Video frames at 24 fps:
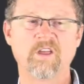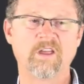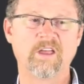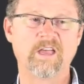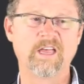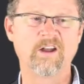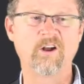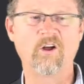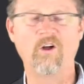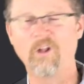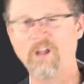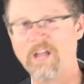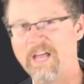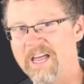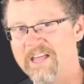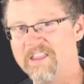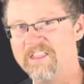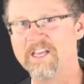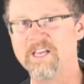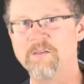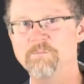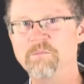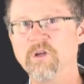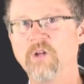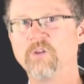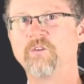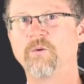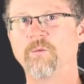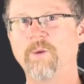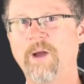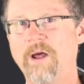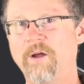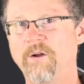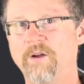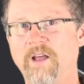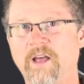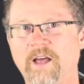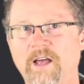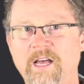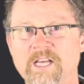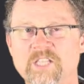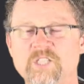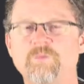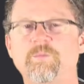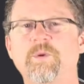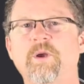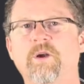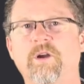and all, I think, built around a
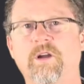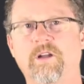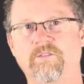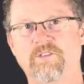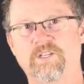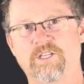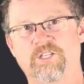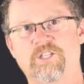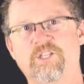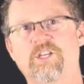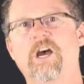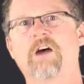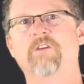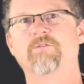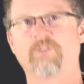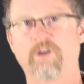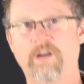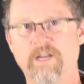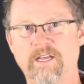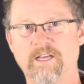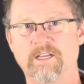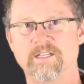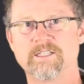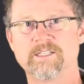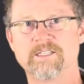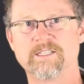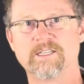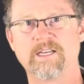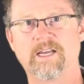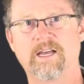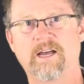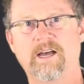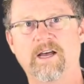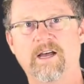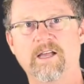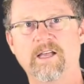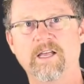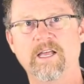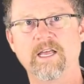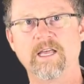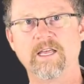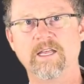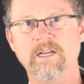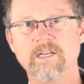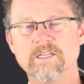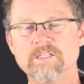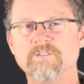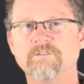spirit of discovery.
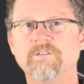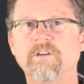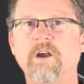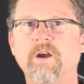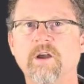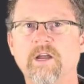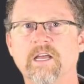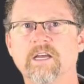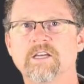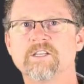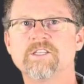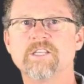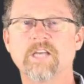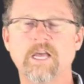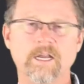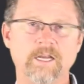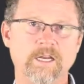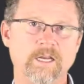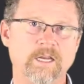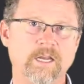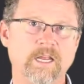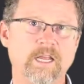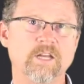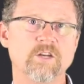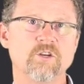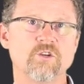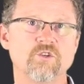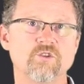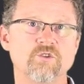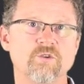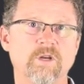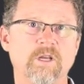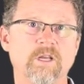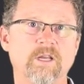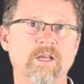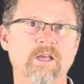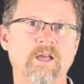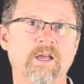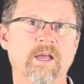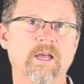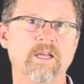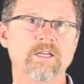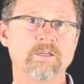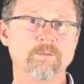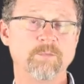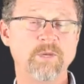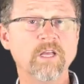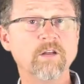It is a very exciting industry
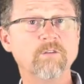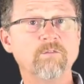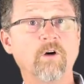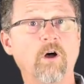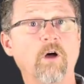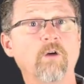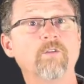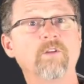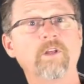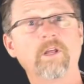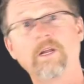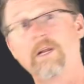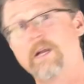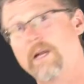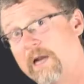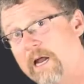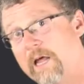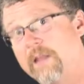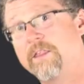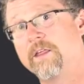to be involved in, and I